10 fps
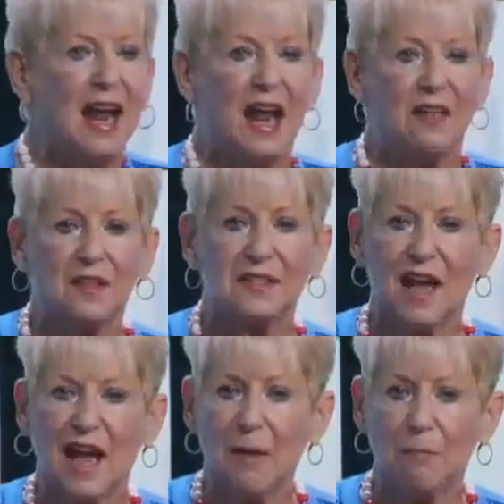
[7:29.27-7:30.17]
And the
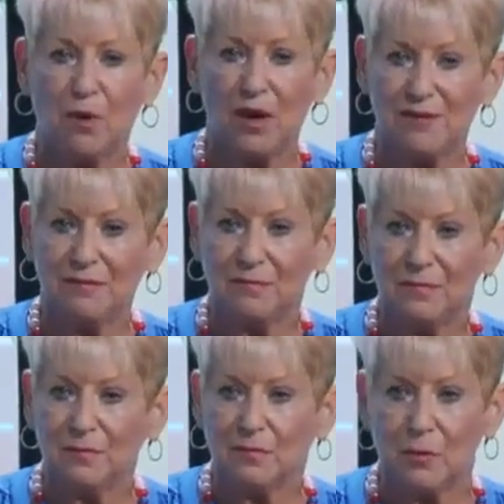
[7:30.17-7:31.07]
top one
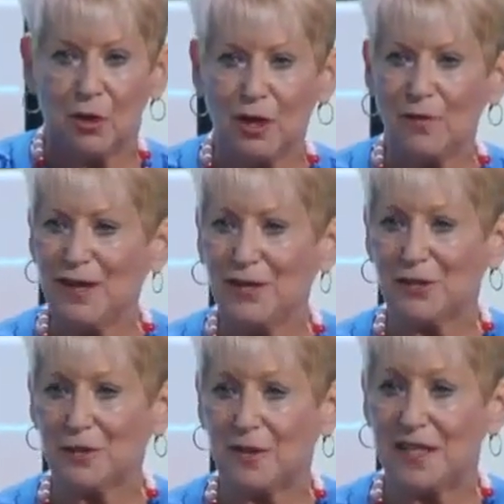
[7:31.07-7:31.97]
from all of our
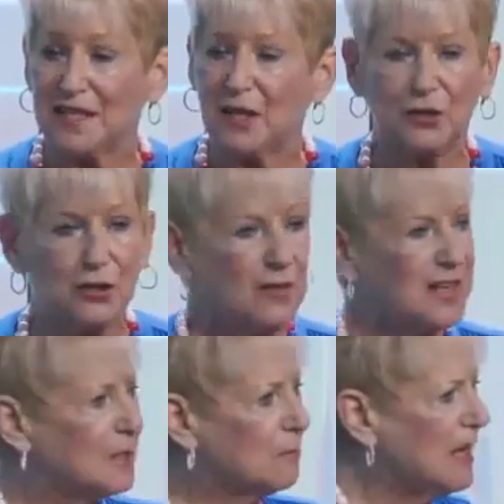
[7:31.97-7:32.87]
surveys, and our
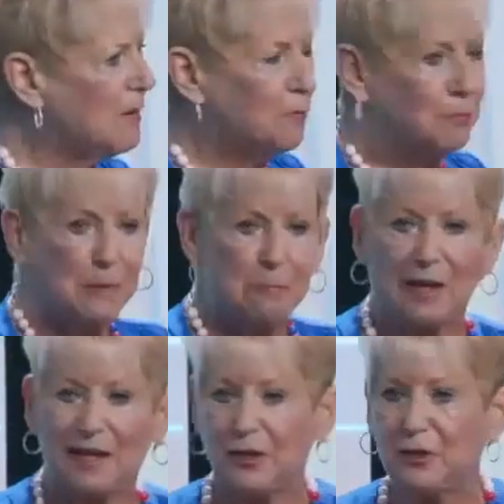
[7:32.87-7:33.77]
surveys are made from people
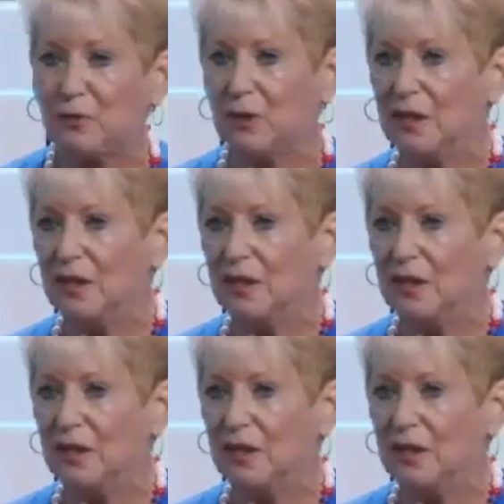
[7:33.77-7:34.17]
like you,